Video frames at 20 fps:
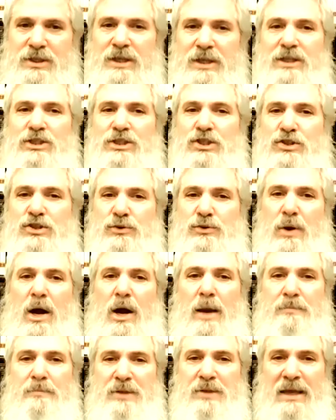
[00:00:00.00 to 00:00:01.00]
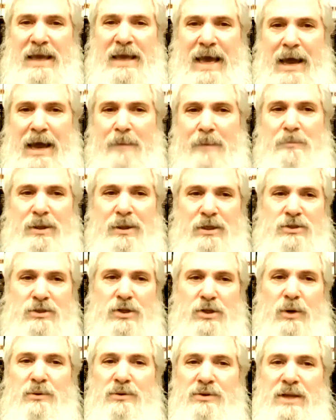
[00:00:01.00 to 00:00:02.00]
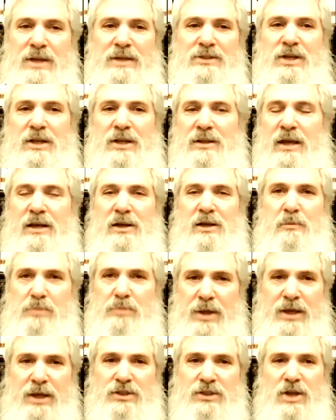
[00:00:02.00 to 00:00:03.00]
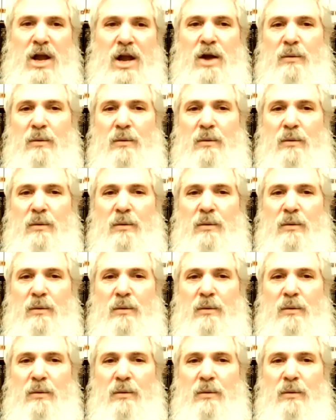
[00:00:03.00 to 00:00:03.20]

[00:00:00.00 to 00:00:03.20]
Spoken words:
each tribe to camp in its own designated place